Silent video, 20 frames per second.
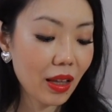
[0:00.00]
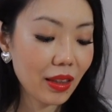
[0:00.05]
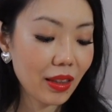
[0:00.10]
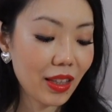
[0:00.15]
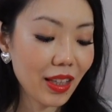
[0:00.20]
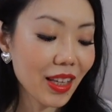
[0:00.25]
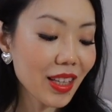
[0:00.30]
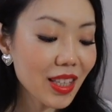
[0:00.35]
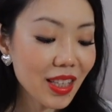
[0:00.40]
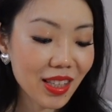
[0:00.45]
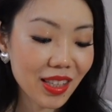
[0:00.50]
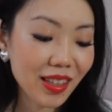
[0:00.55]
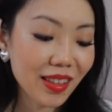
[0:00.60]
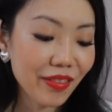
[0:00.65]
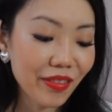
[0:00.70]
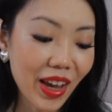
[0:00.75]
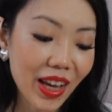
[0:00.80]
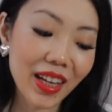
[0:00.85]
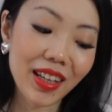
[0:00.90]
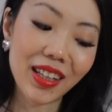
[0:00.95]
This
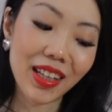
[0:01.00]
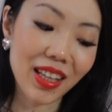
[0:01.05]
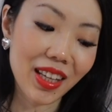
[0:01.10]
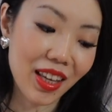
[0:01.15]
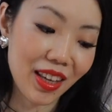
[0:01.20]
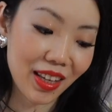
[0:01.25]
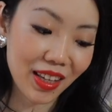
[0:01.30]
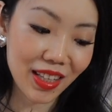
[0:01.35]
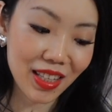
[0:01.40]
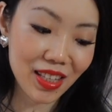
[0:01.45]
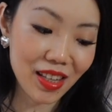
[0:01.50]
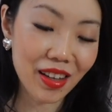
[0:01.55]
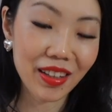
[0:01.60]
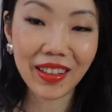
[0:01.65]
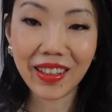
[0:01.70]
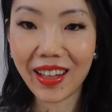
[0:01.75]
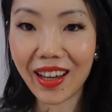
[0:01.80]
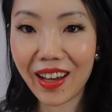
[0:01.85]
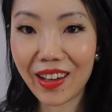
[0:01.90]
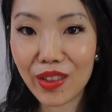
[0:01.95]
vanity case, on
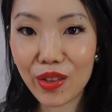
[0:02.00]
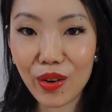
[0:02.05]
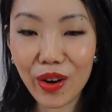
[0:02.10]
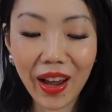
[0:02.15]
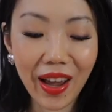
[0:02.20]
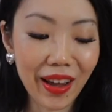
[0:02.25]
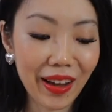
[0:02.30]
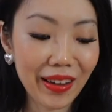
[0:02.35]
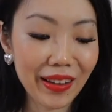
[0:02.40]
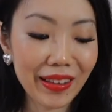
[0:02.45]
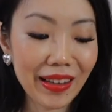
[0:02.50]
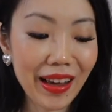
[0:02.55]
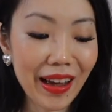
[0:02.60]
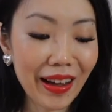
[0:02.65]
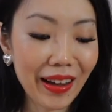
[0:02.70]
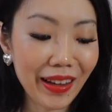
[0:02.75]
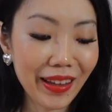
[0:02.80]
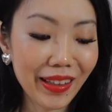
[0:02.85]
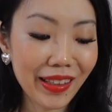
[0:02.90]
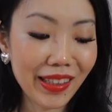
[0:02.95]
the other hand,
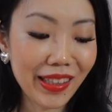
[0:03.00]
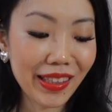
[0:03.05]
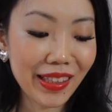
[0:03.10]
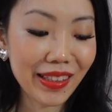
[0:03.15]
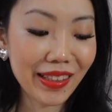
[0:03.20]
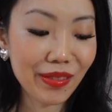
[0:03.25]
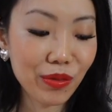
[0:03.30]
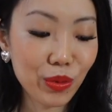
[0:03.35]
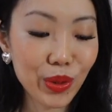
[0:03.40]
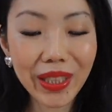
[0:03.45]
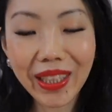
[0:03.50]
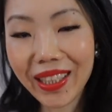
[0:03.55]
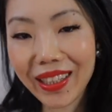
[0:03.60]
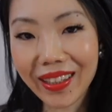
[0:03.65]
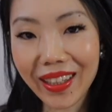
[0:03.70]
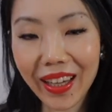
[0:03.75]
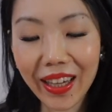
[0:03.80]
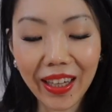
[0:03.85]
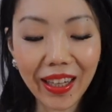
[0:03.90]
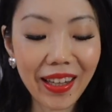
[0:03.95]
I really
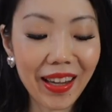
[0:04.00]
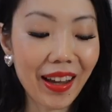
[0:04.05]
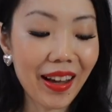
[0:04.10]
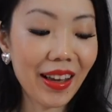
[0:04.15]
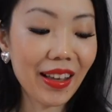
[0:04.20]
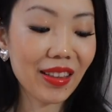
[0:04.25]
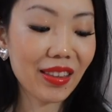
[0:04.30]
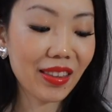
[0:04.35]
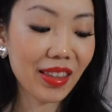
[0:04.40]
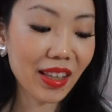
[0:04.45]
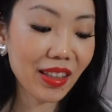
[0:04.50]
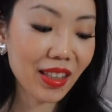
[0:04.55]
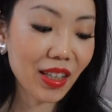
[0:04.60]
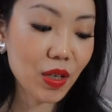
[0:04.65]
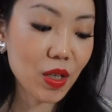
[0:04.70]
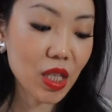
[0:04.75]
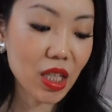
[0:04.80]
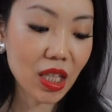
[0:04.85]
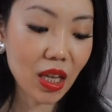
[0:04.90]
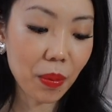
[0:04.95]
like. I think
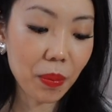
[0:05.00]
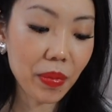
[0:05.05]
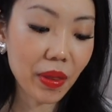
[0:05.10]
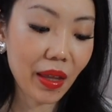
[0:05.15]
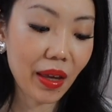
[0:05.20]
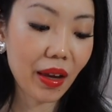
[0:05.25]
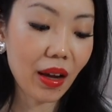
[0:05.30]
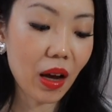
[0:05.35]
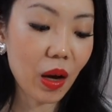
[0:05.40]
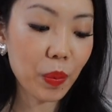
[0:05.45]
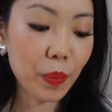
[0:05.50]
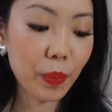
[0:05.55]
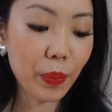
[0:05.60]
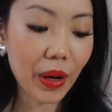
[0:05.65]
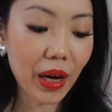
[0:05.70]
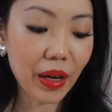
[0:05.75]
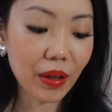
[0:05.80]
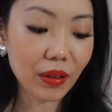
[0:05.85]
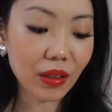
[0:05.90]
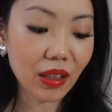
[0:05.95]
there's something
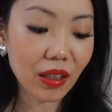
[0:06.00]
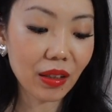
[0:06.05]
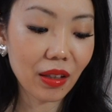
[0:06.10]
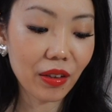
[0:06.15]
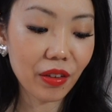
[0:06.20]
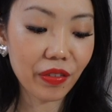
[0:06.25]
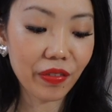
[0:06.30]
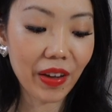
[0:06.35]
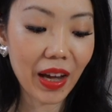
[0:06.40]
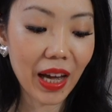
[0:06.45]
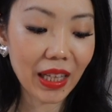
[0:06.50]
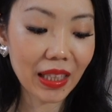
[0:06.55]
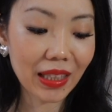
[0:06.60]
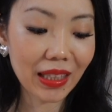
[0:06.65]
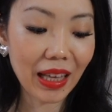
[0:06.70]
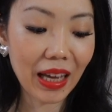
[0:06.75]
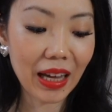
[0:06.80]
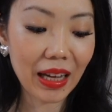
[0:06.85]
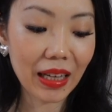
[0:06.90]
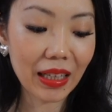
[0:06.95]
about the fact
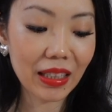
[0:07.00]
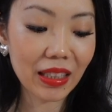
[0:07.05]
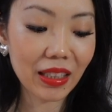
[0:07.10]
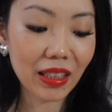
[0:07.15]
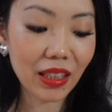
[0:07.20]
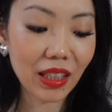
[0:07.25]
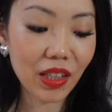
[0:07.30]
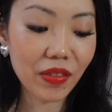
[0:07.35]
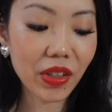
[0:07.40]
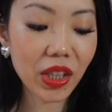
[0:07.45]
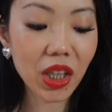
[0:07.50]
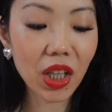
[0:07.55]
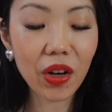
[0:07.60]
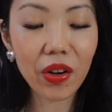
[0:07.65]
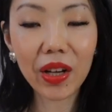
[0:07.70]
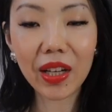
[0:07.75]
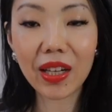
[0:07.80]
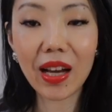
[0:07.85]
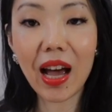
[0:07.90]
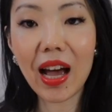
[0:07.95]
that even though
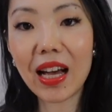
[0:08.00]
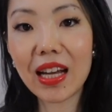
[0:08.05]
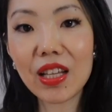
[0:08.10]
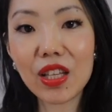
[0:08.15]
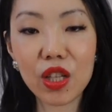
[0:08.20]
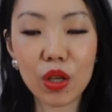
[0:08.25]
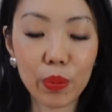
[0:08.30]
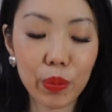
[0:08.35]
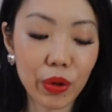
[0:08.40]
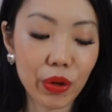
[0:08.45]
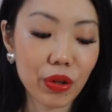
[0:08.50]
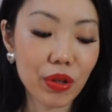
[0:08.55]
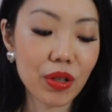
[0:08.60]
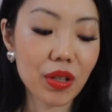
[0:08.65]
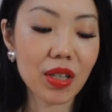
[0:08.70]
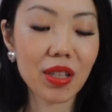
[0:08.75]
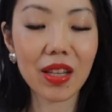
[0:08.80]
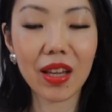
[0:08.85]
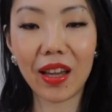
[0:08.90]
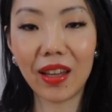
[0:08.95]
it has
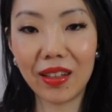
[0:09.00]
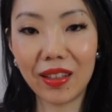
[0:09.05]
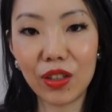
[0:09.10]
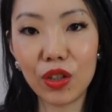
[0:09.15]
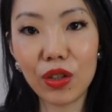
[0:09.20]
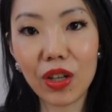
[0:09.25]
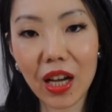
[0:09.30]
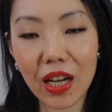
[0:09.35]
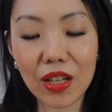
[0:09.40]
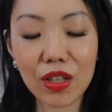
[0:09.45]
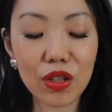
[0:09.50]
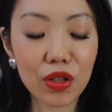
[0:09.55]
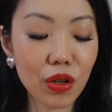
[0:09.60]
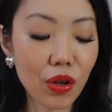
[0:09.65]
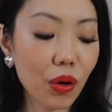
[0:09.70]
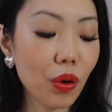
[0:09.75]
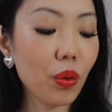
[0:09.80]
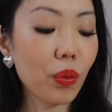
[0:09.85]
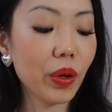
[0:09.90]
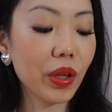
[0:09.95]
zippers, and you guys
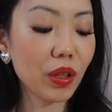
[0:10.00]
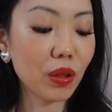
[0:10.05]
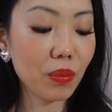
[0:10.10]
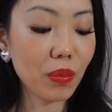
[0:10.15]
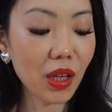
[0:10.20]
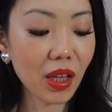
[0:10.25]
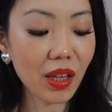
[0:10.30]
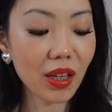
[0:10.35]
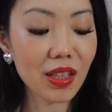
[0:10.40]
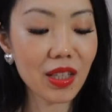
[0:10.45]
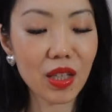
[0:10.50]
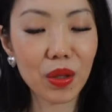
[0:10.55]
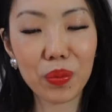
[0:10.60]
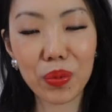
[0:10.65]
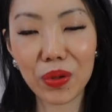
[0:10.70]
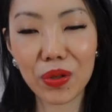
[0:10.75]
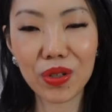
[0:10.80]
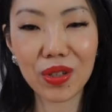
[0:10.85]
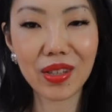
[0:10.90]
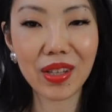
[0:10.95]
know with me,
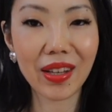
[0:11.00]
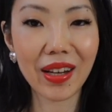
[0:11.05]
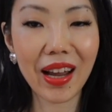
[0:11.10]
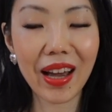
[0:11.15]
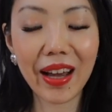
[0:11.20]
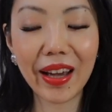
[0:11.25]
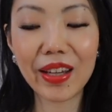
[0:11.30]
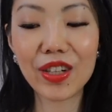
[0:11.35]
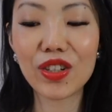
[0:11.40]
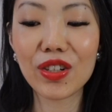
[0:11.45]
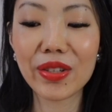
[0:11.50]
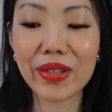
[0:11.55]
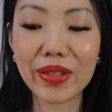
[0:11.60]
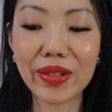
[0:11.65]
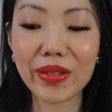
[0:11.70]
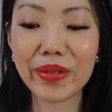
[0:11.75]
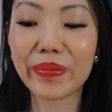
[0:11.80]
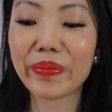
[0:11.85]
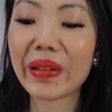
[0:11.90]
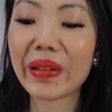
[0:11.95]
zippers and I just
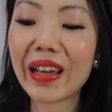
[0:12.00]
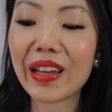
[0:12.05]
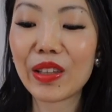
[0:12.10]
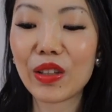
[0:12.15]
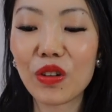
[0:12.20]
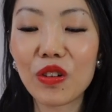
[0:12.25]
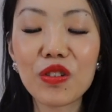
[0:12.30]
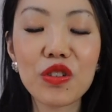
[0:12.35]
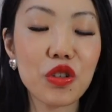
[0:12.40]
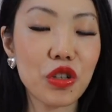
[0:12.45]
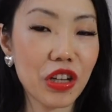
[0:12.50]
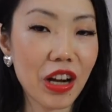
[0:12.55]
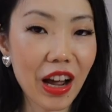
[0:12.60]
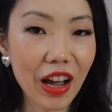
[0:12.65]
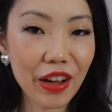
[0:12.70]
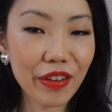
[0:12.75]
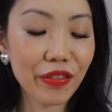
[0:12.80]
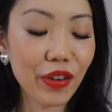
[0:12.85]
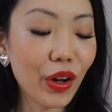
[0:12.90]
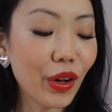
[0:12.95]
don't
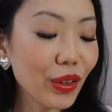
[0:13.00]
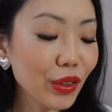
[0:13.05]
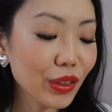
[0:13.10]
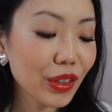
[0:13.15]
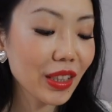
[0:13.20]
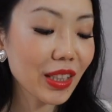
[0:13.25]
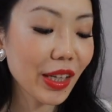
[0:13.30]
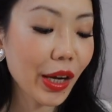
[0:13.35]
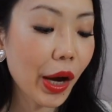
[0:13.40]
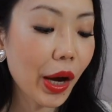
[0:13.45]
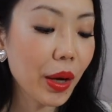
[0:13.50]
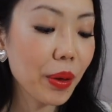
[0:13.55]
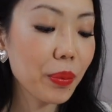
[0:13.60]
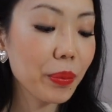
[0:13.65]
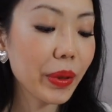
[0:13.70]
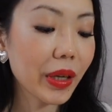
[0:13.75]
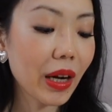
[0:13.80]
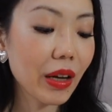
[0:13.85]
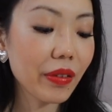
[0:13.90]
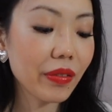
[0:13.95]
jive all the time,
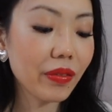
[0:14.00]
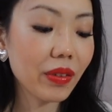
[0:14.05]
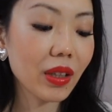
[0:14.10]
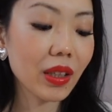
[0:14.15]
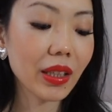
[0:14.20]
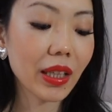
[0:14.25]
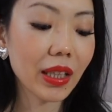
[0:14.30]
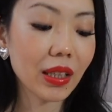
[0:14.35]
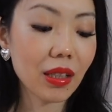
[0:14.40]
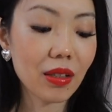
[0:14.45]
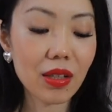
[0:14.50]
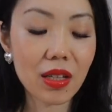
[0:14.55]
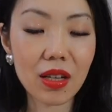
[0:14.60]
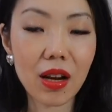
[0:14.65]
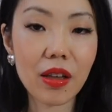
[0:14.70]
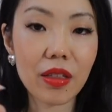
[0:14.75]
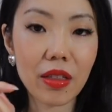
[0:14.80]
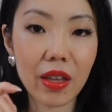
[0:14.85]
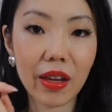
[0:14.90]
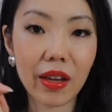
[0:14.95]
but I feel like there's
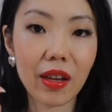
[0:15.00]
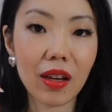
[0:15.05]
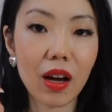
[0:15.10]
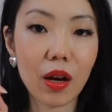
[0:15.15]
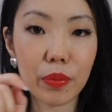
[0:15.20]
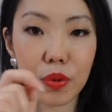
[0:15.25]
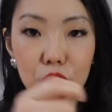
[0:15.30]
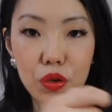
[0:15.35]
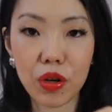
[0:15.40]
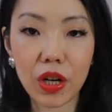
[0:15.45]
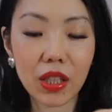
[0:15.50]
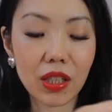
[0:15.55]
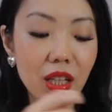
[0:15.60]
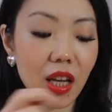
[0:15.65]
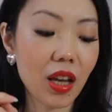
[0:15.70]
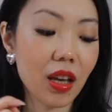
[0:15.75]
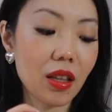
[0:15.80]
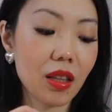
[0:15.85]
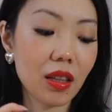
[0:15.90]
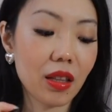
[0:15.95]
nothing
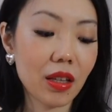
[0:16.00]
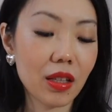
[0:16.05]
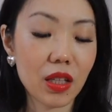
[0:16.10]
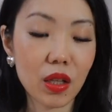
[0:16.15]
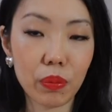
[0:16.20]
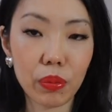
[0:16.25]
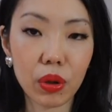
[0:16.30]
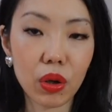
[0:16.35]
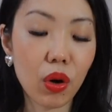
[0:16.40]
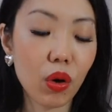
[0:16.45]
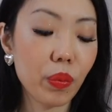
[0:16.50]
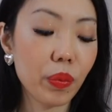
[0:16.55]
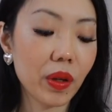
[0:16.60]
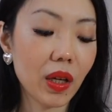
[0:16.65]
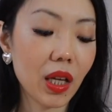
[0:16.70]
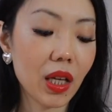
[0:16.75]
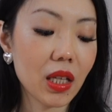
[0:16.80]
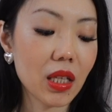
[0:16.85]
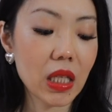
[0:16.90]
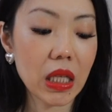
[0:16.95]
obstructing the zipper
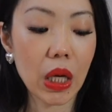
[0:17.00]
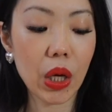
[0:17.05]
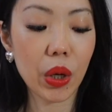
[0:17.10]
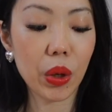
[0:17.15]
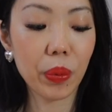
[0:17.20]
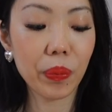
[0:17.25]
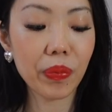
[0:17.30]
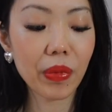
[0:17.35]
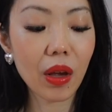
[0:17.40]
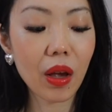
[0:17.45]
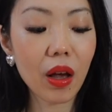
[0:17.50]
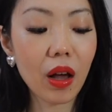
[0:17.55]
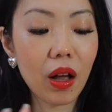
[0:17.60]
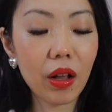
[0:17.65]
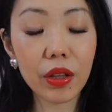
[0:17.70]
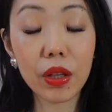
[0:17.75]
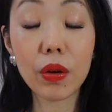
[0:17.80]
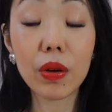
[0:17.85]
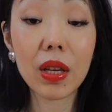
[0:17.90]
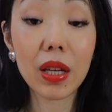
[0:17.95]
opening. So
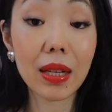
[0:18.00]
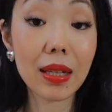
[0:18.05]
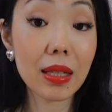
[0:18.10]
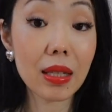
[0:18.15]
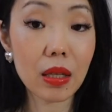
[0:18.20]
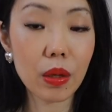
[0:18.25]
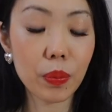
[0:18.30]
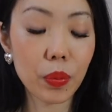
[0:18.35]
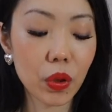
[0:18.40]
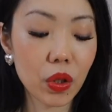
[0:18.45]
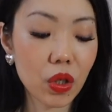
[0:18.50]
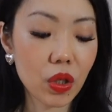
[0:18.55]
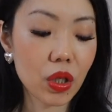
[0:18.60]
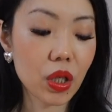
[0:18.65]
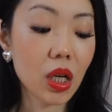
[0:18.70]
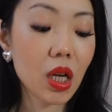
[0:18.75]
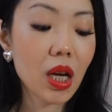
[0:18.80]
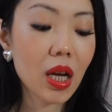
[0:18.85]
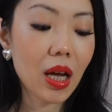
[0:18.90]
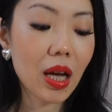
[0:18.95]
although it is
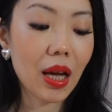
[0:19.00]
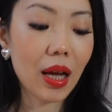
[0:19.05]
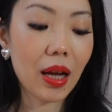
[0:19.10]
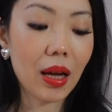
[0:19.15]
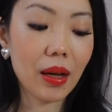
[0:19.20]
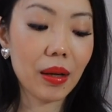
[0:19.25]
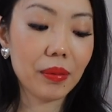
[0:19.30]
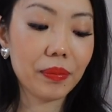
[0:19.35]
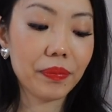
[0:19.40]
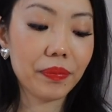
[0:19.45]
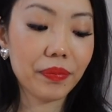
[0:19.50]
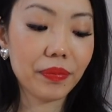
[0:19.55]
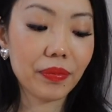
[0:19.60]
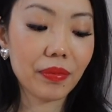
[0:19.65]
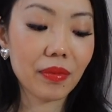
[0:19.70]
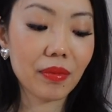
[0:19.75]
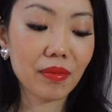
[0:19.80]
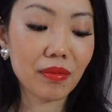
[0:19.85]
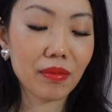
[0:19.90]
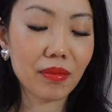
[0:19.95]
zipper, um,
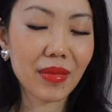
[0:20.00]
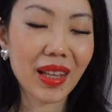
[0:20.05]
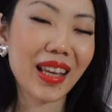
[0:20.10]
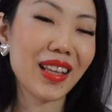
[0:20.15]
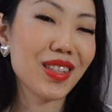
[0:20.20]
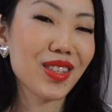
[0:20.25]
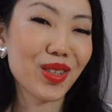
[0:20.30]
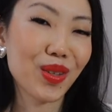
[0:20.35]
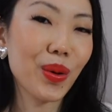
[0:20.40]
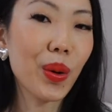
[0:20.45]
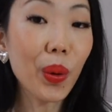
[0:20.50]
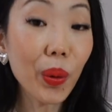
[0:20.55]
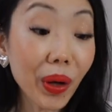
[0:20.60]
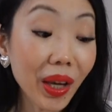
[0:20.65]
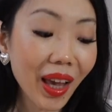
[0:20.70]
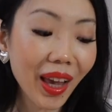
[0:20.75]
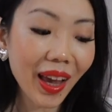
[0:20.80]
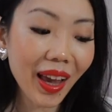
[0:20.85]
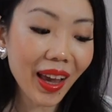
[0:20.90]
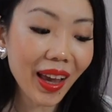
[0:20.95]
it's still
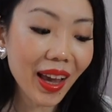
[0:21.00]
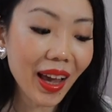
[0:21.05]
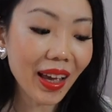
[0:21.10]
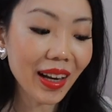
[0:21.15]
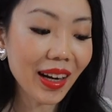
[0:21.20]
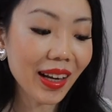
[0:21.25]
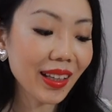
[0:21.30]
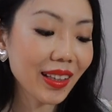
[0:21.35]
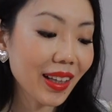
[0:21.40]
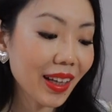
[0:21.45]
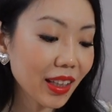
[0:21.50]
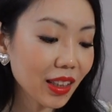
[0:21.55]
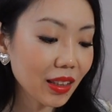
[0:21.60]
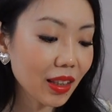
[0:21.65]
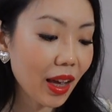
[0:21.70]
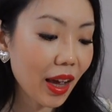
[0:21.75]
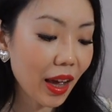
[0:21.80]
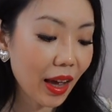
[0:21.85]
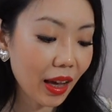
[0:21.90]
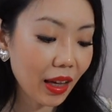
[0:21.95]
okay. And I like
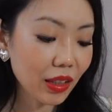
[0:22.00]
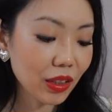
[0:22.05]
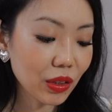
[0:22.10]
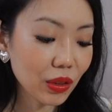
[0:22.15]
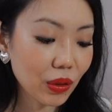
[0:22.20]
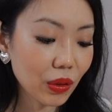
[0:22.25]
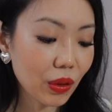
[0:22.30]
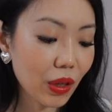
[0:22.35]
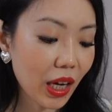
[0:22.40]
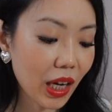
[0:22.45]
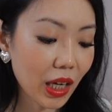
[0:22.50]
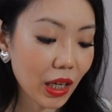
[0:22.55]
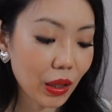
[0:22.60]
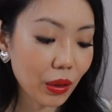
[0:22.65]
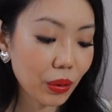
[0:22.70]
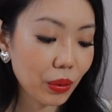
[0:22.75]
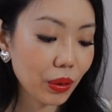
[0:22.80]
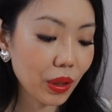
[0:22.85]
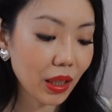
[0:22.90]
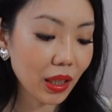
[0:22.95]
the handle,
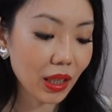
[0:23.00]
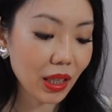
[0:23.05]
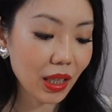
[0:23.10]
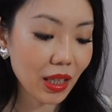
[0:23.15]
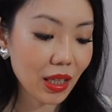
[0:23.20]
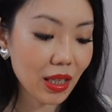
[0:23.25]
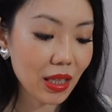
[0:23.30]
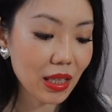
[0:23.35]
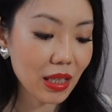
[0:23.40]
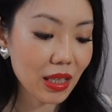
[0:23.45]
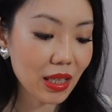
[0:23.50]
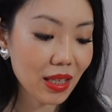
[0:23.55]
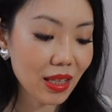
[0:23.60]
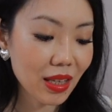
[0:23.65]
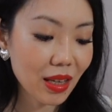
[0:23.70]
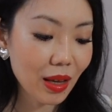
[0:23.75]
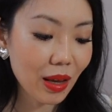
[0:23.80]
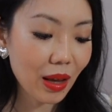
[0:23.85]
how it is.